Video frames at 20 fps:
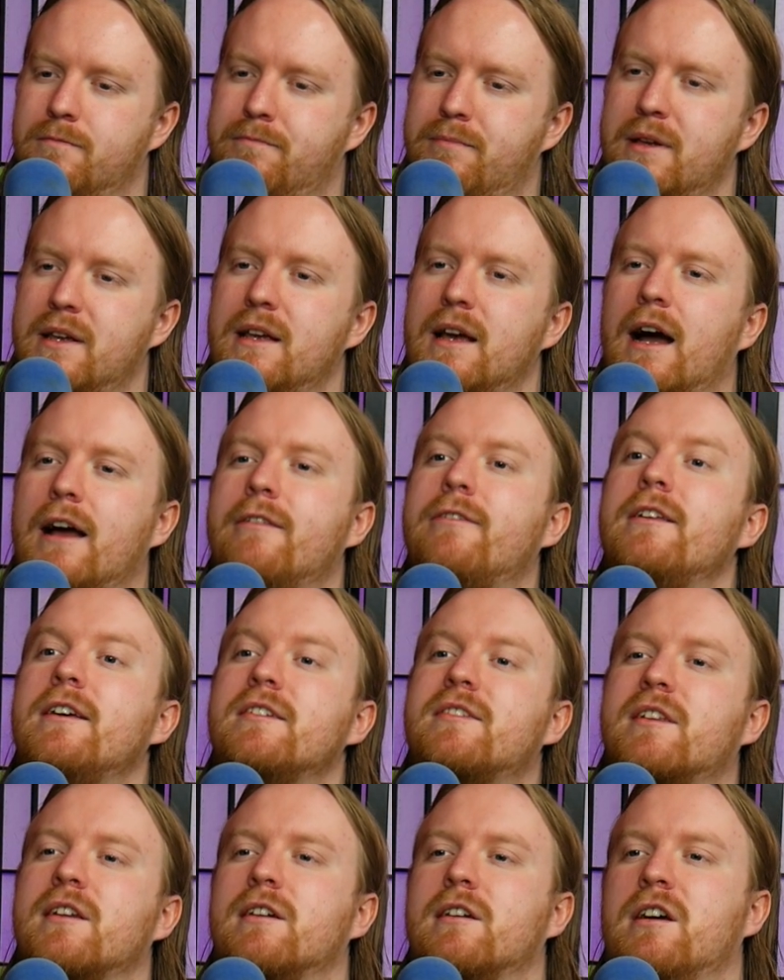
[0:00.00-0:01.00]
be i think
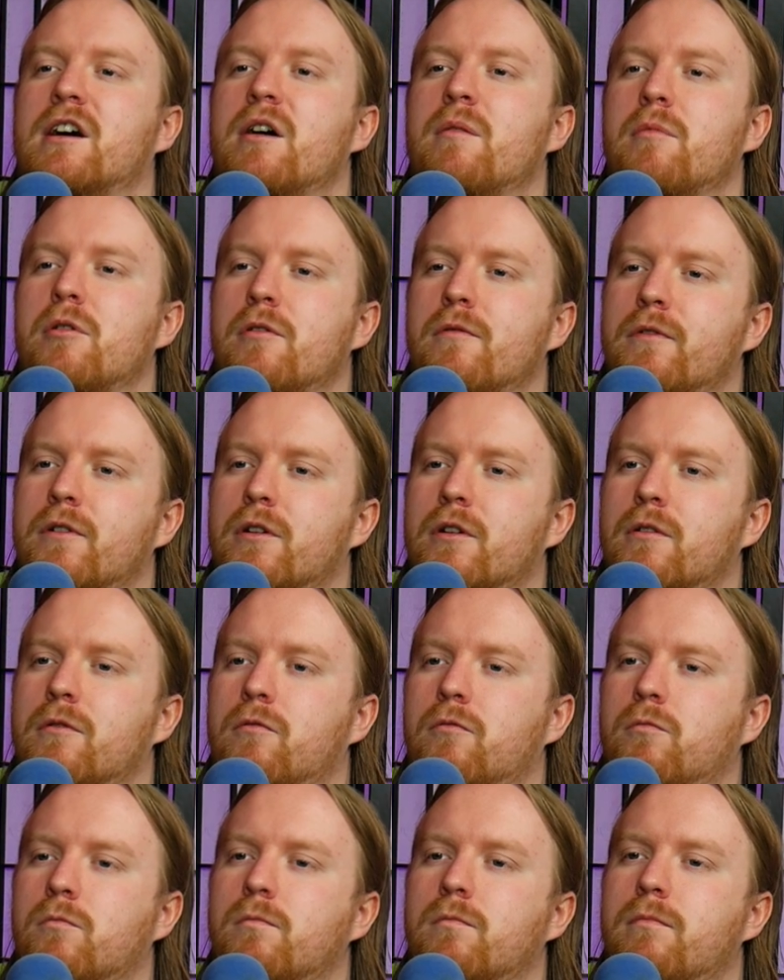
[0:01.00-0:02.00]
it's going to come over
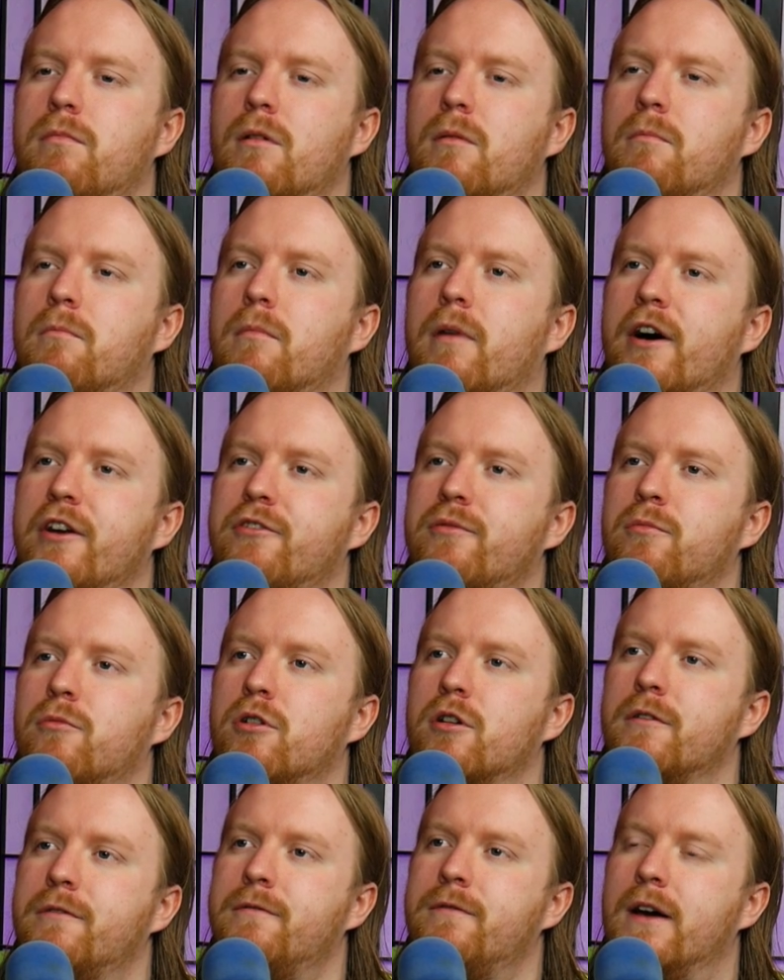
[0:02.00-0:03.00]
much
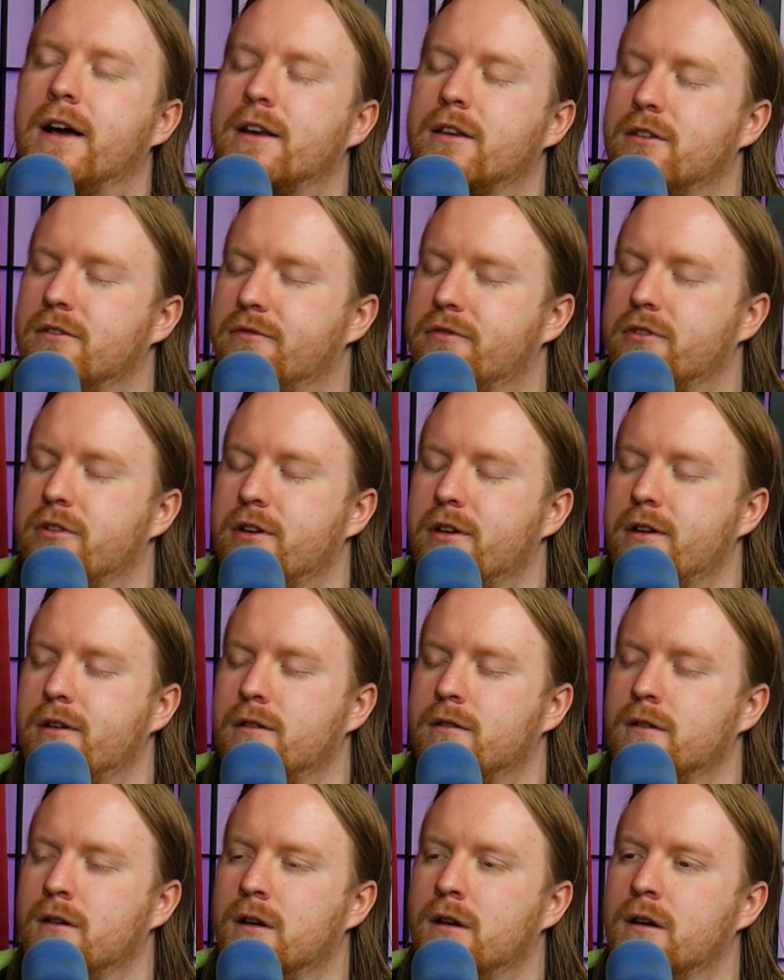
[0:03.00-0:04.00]
more
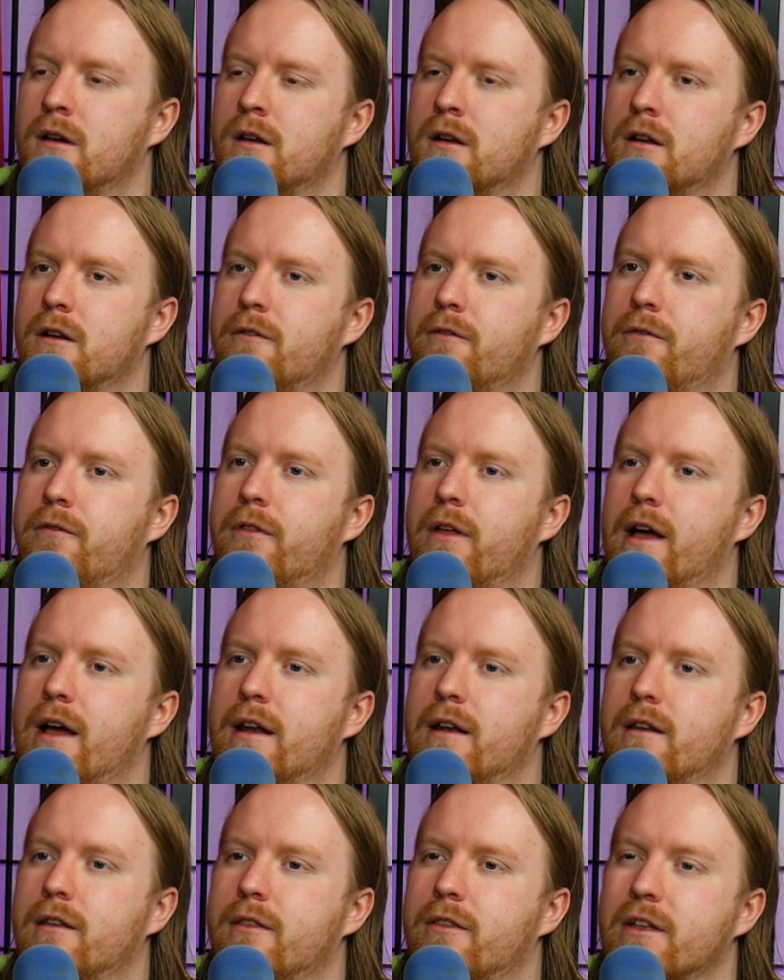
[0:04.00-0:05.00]
effectively yeah
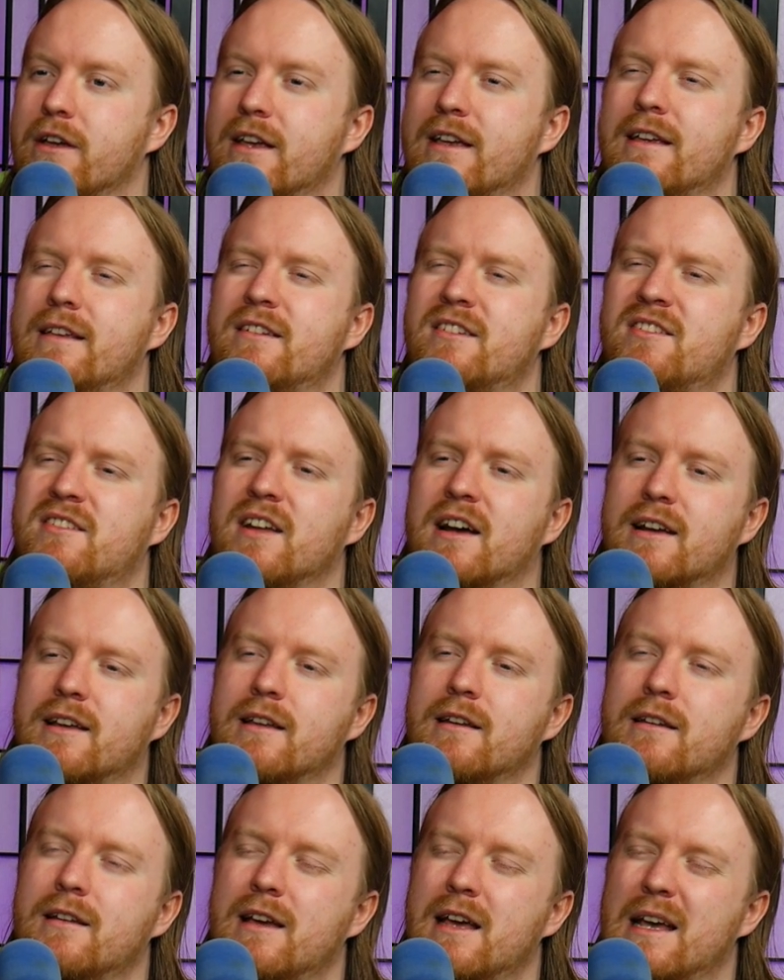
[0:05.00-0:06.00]
than the
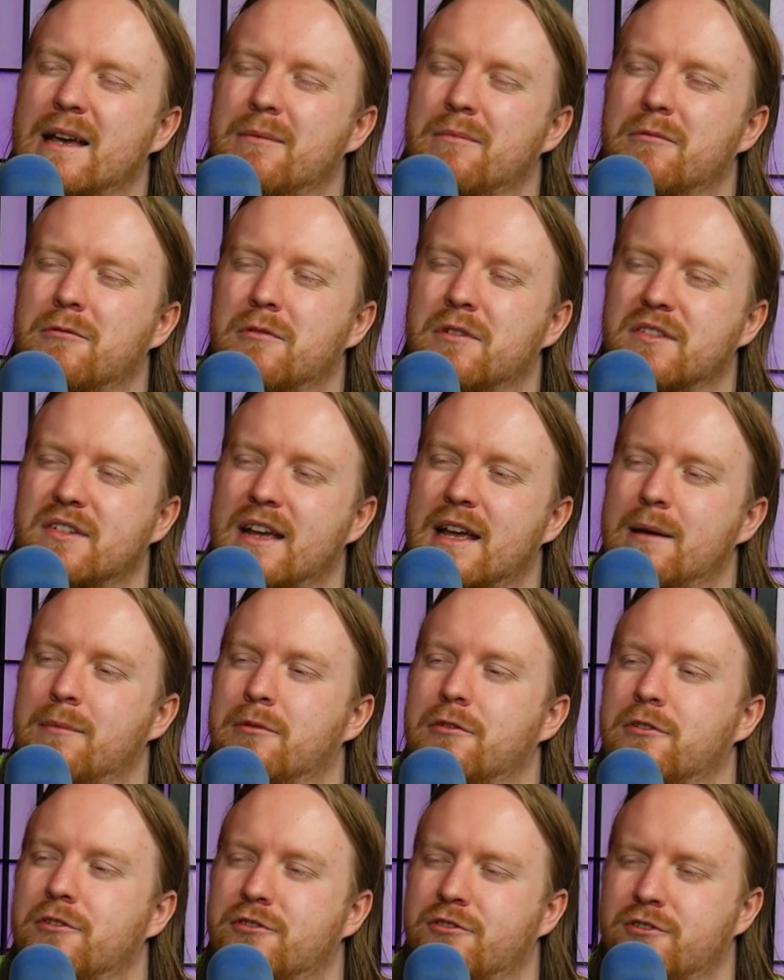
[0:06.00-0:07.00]
second game was
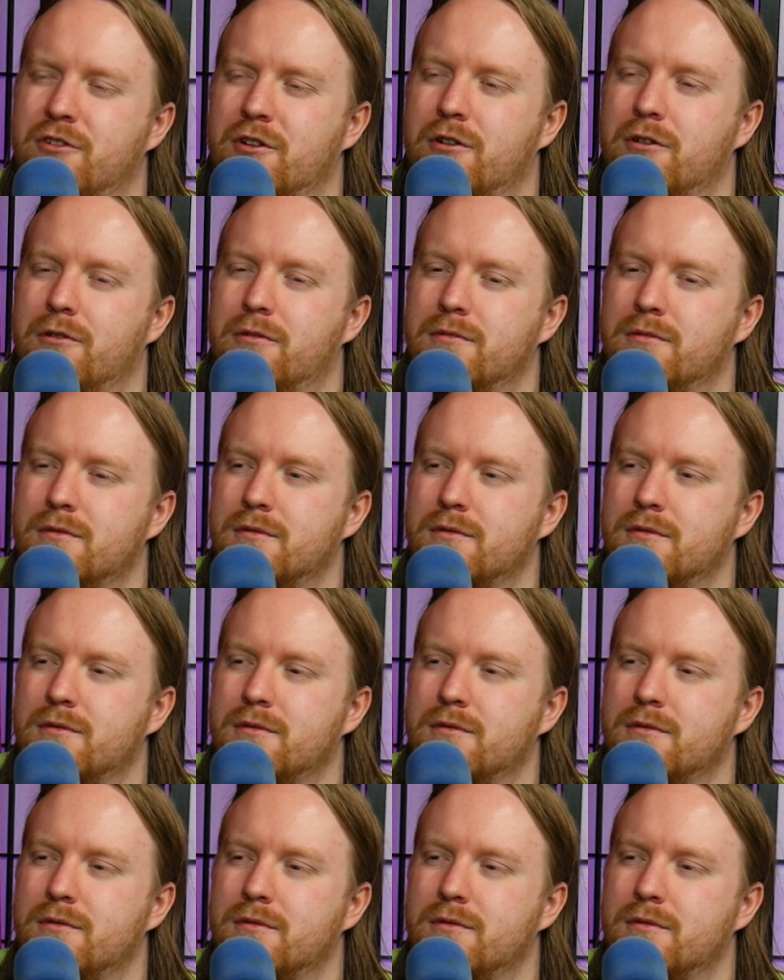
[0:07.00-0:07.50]
able to show